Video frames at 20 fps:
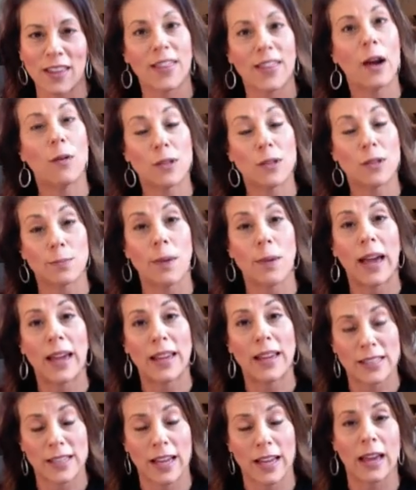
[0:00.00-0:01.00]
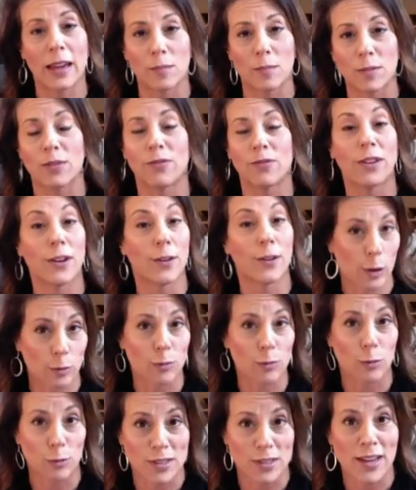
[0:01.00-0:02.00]
that was my time to figure out
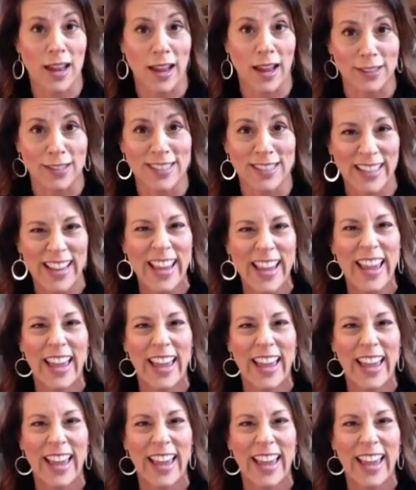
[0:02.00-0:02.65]
what was next.